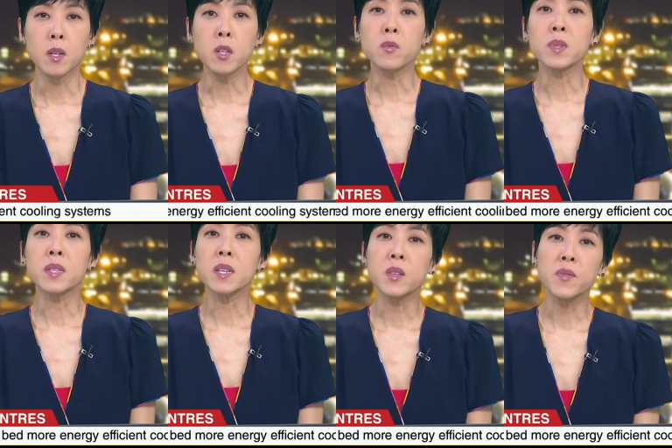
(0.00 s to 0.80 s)
The new
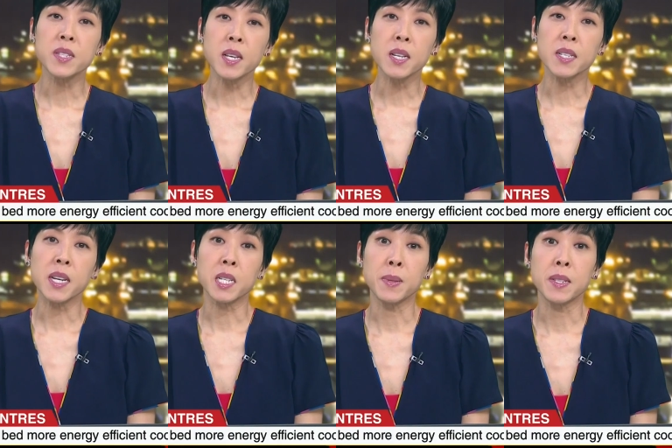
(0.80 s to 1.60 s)
research facility
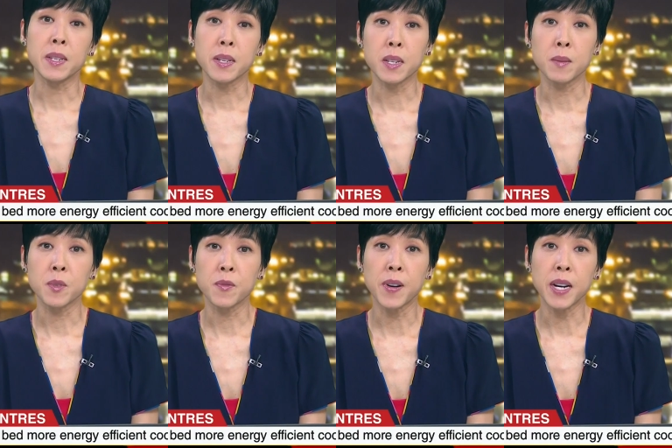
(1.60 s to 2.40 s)
has been set up
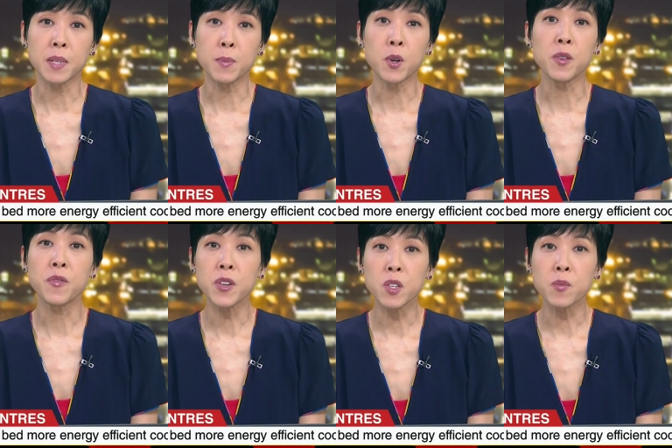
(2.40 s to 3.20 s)
to find more
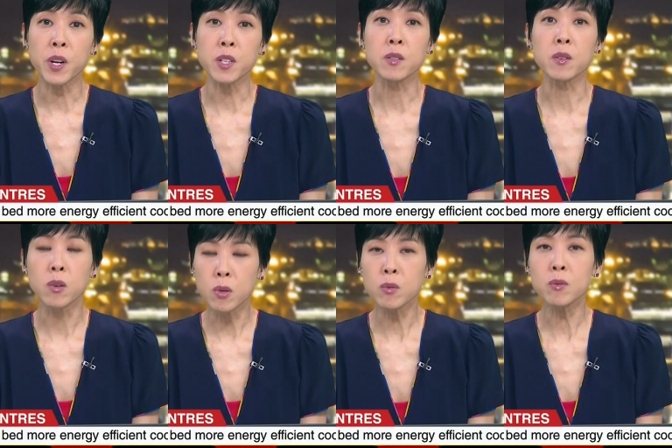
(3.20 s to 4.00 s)
efficient ways to
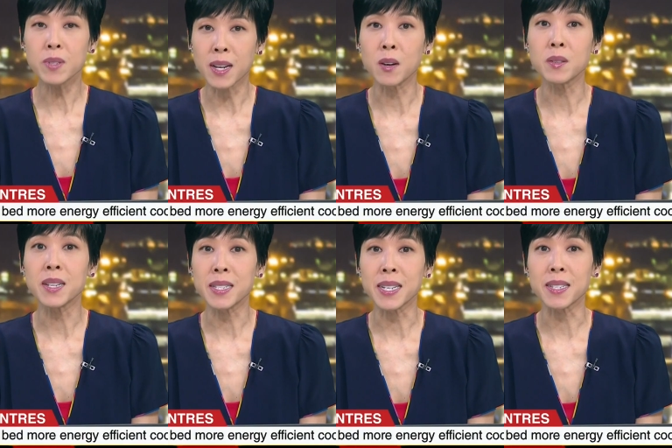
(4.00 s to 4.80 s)
cool down
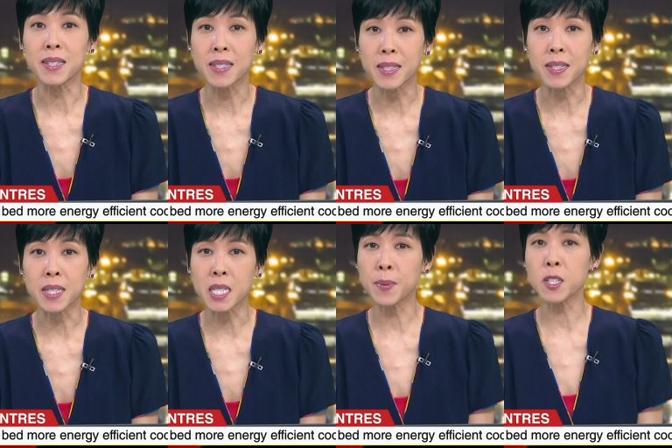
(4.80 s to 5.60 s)
data
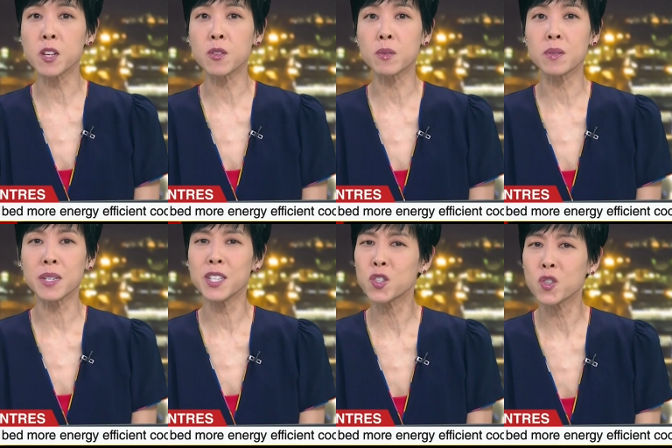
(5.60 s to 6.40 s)
centers, especially those
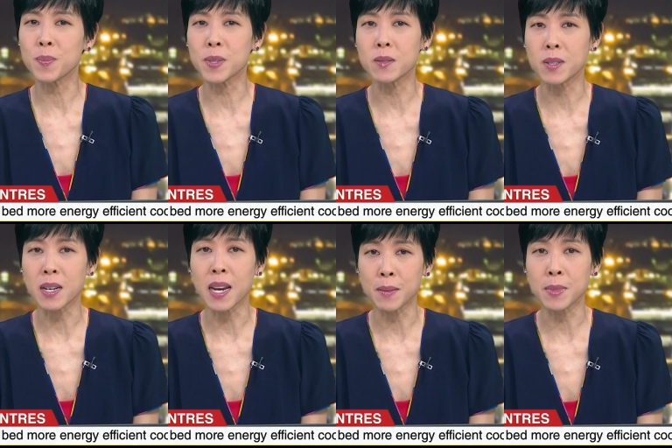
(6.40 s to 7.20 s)
in tropical
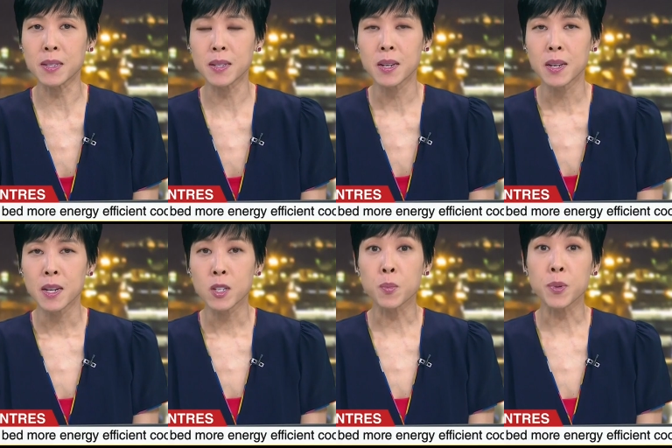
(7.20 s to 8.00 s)
climates.
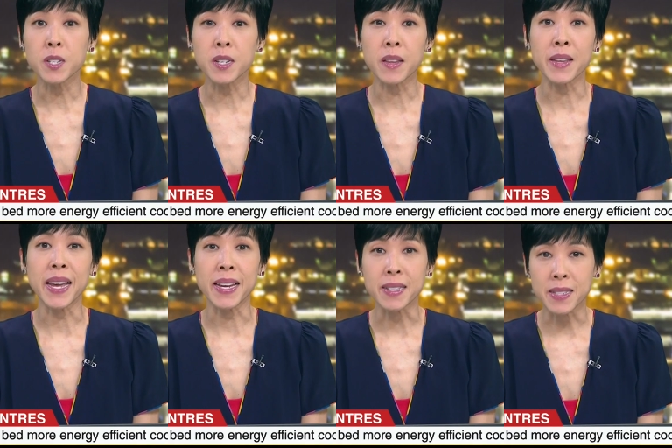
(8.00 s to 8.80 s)
To bring together
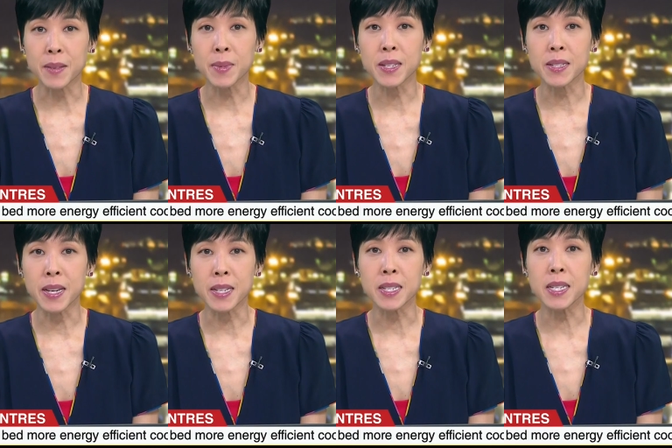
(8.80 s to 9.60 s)
academics
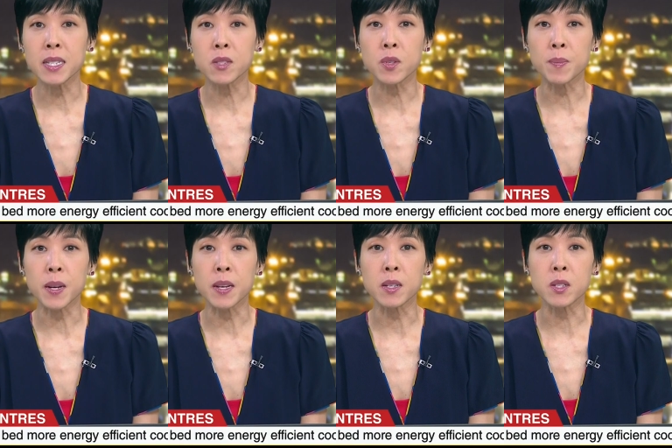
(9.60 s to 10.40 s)
and industry
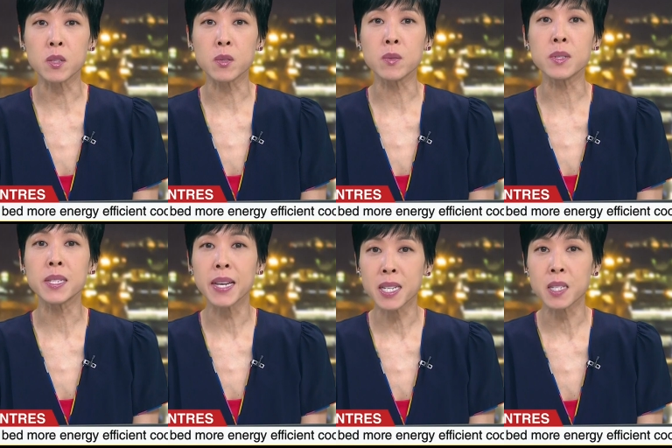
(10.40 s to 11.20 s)
players to
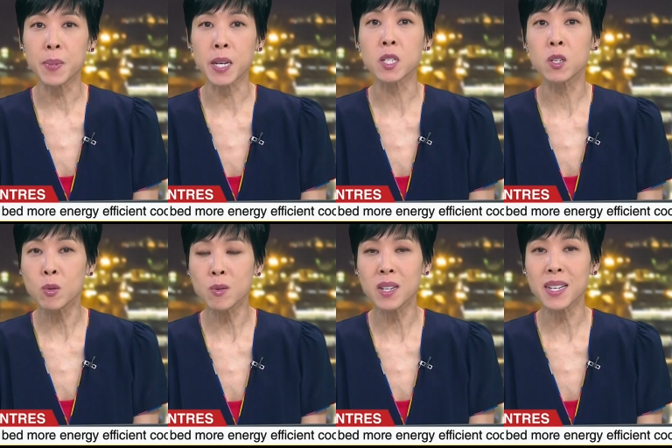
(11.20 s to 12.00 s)
test bed
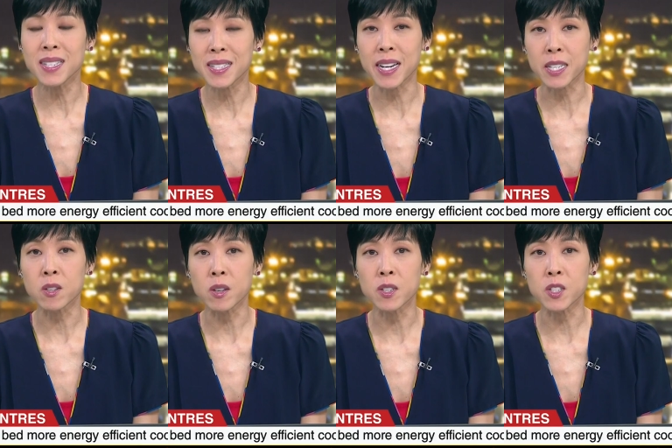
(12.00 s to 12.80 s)
cooling
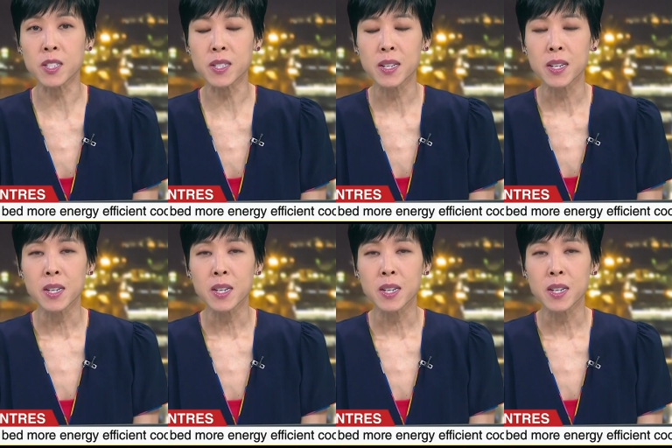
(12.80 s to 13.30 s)
technologies.